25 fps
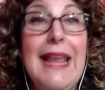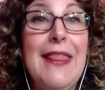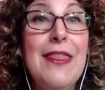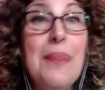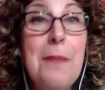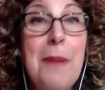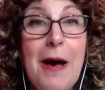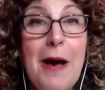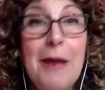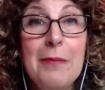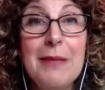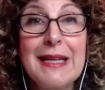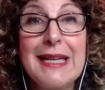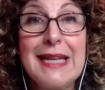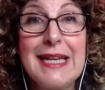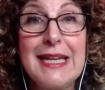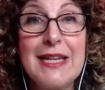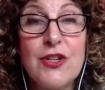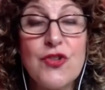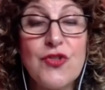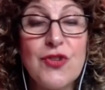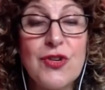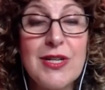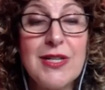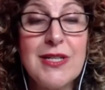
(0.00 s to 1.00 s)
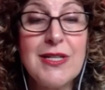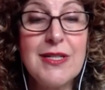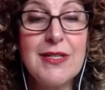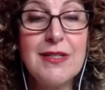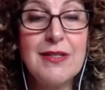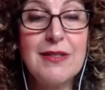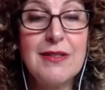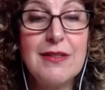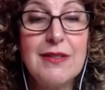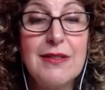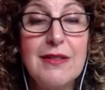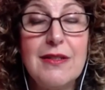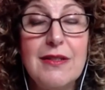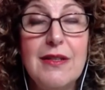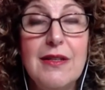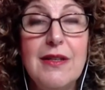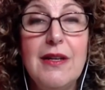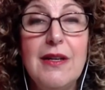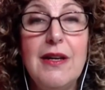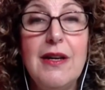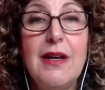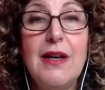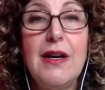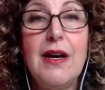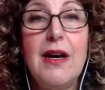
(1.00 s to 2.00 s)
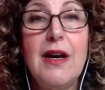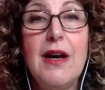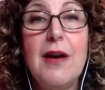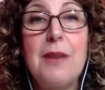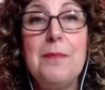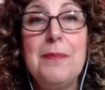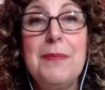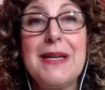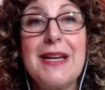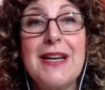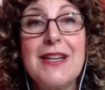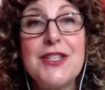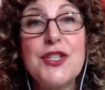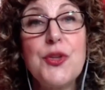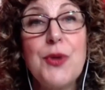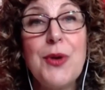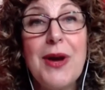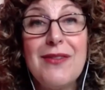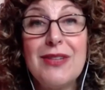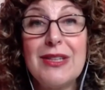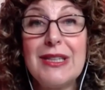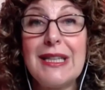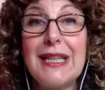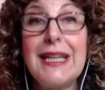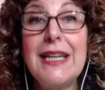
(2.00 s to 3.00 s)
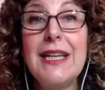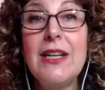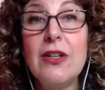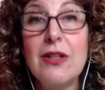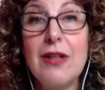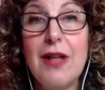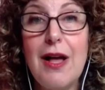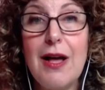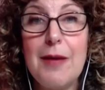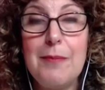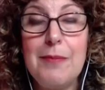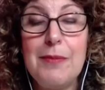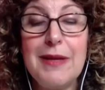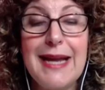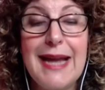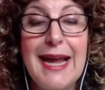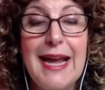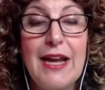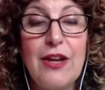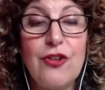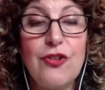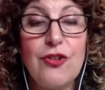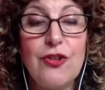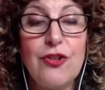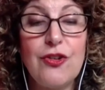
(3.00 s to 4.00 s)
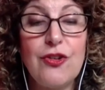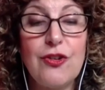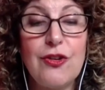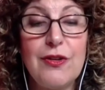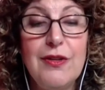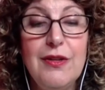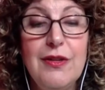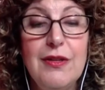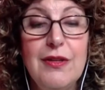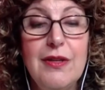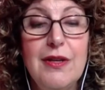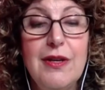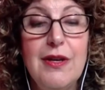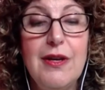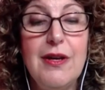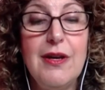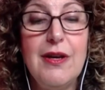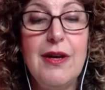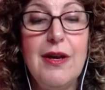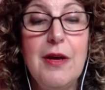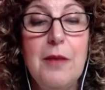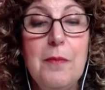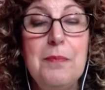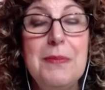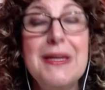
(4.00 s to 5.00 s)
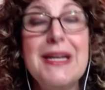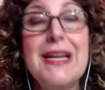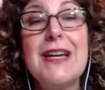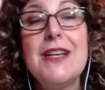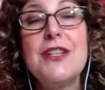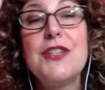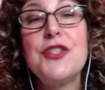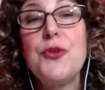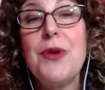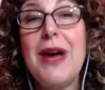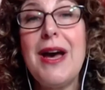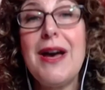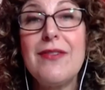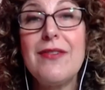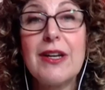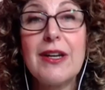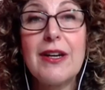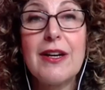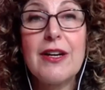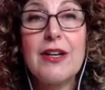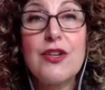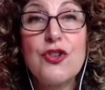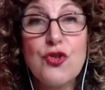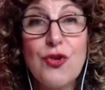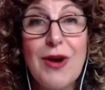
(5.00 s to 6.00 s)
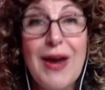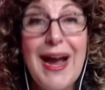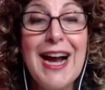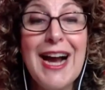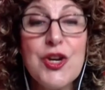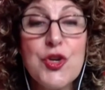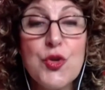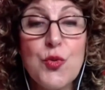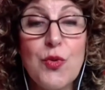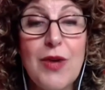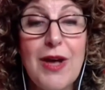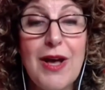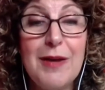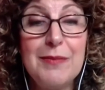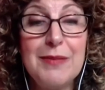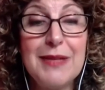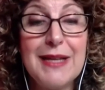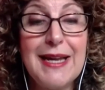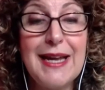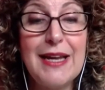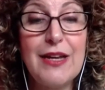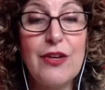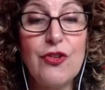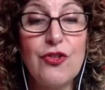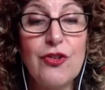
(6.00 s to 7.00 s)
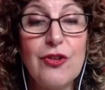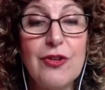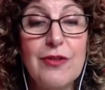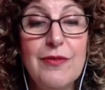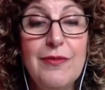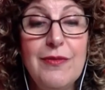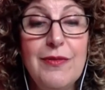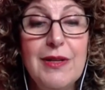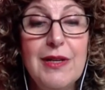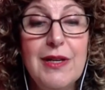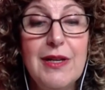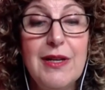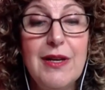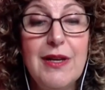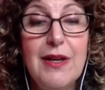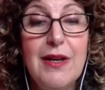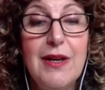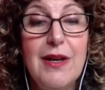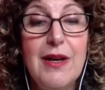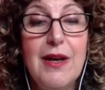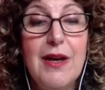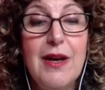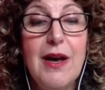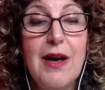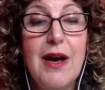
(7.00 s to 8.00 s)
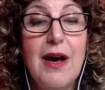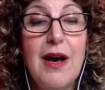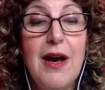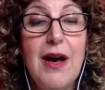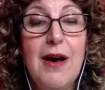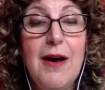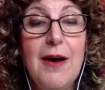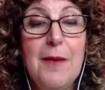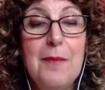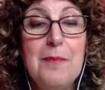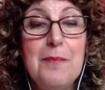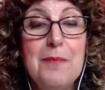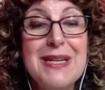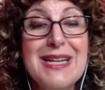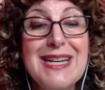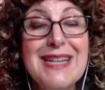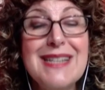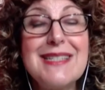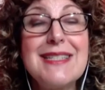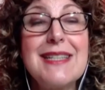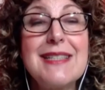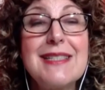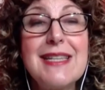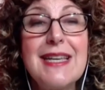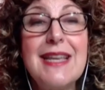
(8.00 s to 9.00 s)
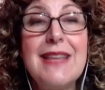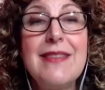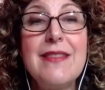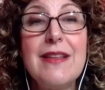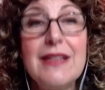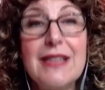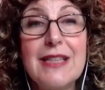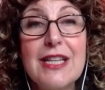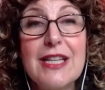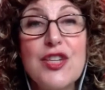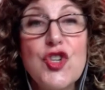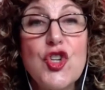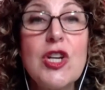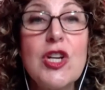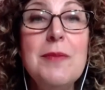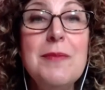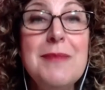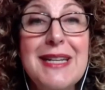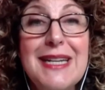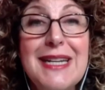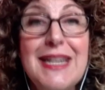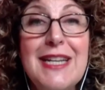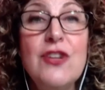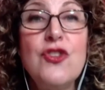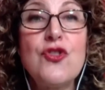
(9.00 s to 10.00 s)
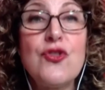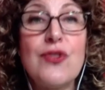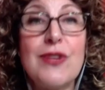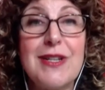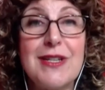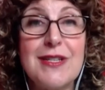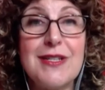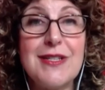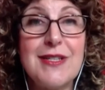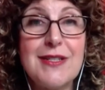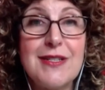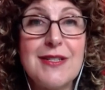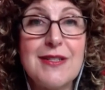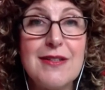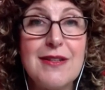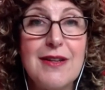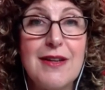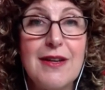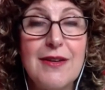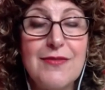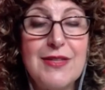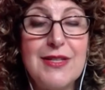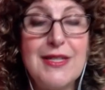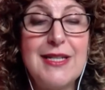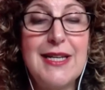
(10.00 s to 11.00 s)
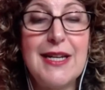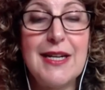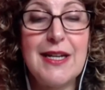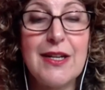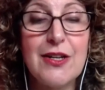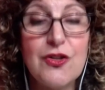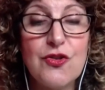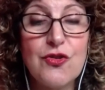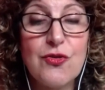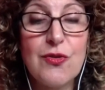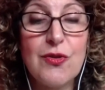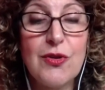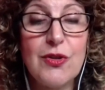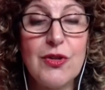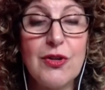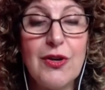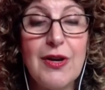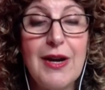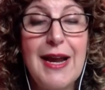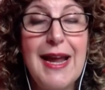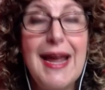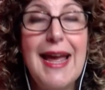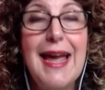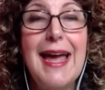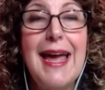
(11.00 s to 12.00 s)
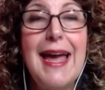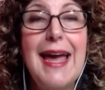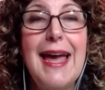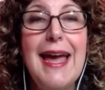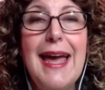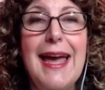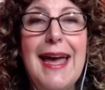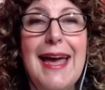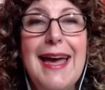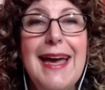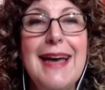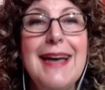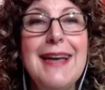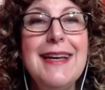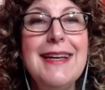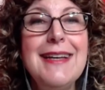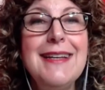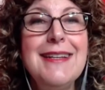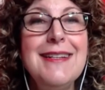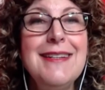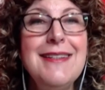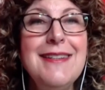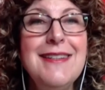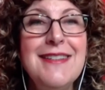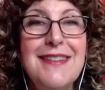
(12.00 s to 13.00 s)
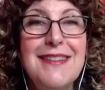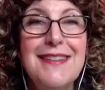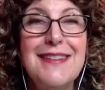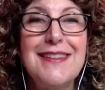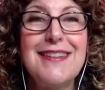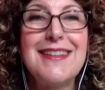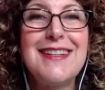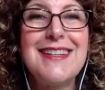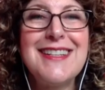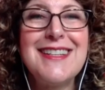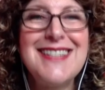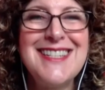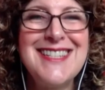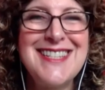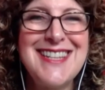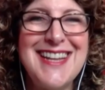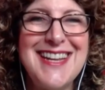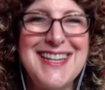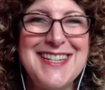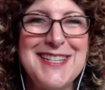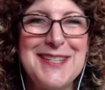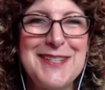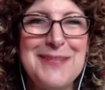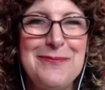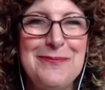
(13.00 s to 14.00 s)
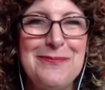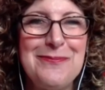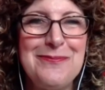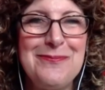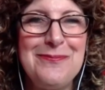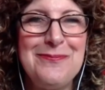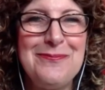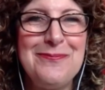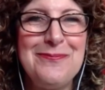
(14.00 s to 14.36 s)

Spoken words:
in the public interest, because you have a legal obligation, because you have a contractual obligation, because it's in the legitimate interests of the data controller, and consent.